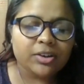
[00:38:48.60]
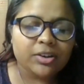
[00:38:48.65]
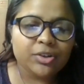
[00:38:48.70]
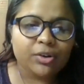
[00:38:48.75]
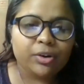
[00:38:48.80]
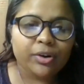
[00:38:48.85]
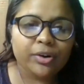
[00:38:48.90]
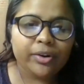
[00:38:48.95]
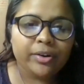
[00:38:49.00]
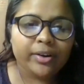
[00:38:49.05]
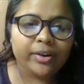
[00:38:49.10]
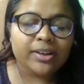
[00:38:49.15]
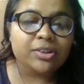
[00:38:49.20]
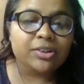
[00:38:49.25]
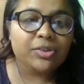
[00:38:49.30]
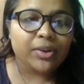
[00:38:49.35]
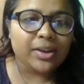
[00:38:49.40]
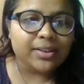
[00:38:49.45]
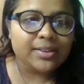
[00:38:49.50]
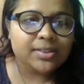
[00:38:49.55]
your
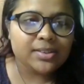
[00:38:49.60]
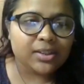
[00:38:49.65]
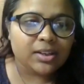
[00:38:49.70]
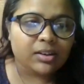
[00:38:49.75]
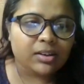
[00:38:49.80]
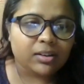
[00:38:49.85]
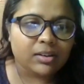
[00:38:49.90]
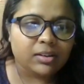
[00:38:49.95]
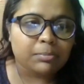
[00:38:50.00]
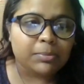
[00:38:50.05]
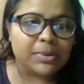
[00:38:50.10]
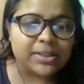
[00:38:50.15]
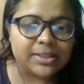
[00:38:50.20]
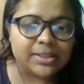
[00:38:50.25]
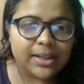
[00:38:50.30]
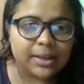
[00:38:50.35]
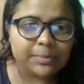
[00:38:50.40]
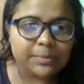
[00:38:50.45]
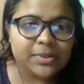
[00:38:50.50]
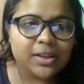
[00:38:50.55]
interest in
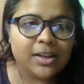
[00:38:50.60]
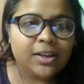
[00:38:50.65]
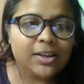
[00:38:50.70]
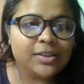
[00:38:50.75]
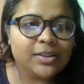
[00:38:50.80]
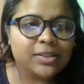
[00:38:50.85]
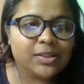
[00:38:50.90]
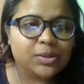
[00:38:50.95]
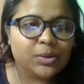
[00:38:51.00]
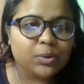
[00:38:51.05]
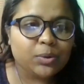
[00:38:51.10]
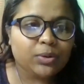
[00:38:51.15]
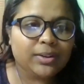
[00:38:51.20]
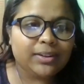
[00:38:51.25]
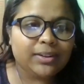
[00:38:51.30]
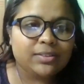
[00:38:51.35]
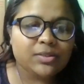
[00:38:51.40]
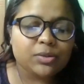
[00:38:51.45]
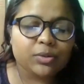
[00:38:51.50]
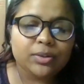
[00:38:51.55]
Millsaps.
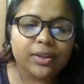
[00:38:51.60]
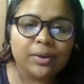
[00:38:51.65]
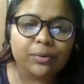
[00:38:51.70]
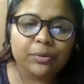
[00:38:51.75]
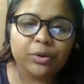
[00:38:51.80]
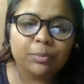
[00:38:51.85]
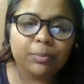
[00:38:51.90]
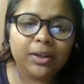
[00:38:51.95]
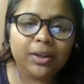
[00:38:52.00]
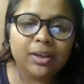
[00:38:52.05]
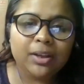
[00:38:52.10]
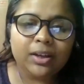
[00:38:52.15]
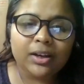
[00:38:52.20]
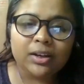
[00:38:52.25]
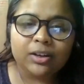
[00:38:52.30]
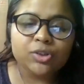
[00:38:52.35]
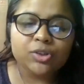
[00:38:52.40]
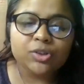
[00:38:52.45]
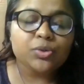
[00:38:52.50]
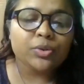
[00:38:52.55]
So there would be
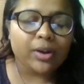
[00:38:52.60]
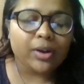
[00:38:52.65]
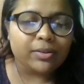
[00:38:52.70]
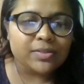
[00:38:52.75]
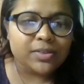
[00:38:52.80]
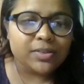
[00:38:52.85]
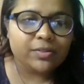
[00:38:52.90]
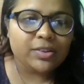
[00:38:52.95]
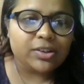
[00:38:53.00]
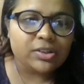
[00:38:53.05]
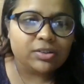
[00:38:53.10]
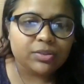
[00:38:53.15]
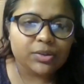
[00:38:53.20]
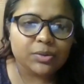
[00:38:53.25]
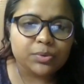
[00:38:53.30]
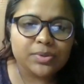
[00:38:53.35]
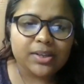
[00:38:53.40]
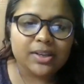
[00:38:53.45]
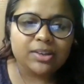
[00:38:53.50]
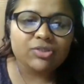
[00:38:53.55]
two rounds of
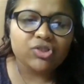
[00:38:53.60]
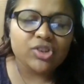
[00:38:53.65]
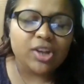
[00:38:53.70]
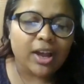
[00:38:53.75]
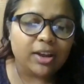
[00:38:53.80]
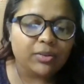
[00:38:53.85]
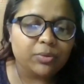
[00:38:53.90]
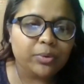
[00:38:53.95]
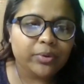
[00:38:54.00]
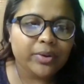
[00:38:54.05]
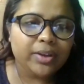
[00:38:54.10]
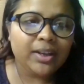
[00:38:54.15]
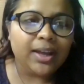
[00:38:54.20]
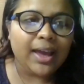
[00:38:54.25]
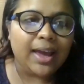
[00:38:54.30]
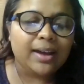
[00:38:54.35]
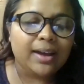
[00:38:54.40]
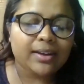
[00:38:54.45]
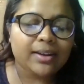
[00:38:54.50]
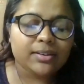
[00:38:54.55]
interviews in
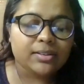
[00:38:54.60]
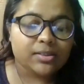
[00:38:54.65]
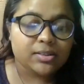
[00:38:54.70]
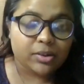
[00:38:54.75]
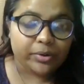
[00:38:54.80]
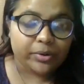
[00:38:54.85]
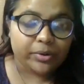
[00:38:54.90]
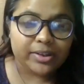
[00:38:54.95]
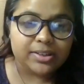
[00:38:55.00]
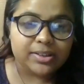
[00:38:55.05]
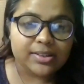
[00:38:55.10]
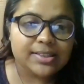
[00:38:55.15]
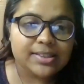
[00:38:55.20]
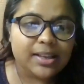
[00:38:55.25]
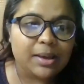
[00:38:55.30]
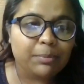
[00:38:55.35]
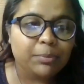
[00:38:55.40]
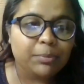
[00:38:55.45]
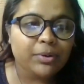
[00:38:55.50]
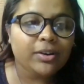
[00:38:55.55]
January and in
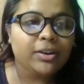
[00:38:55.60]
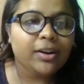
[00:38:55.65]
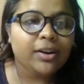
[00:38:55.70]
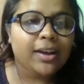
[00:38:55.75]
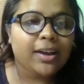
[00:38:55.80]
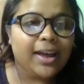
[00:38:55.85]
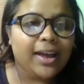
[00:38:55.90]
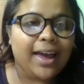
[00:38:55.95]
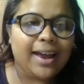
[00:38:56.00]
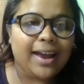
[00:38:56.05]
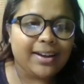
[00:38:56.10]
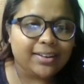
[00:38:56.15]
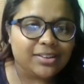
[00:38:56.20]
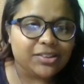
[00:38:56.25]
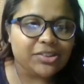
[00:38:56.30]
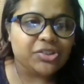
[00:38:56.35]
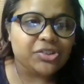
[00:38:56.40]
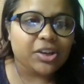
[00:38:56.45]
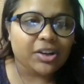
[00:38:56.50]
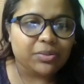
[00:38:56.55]
December and
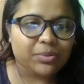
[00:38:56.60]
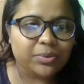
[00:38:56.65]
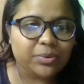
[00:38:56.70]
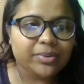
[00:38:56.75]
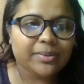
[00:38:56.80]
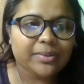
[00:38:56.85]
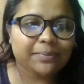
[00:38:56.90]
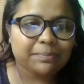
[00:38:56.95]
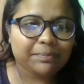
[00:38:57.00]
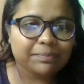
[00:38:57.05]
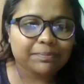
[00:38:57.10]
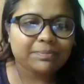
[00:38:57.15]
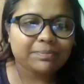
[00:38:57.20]
in January.